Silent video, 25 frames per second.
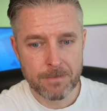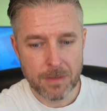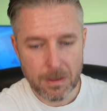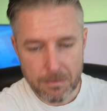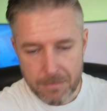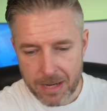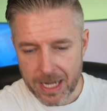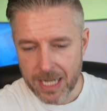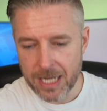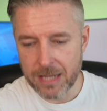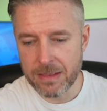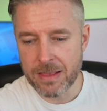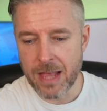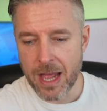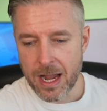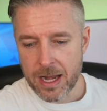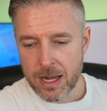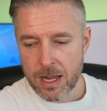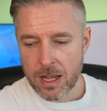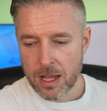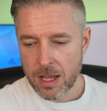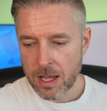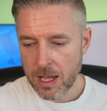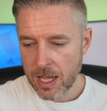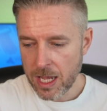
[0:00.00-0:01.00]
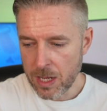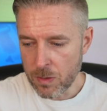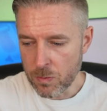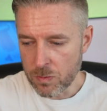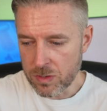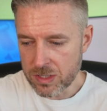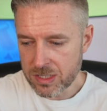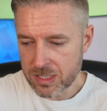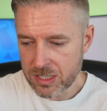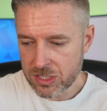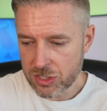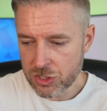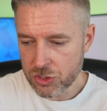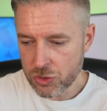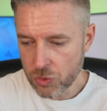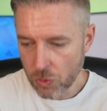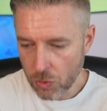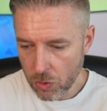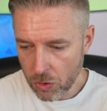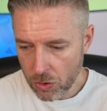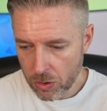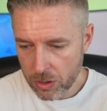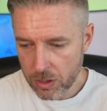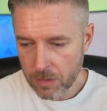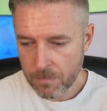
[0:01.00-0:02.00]
meaning that it was
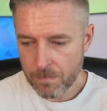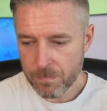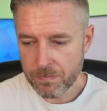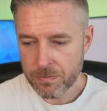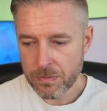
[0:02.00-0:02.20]
stored,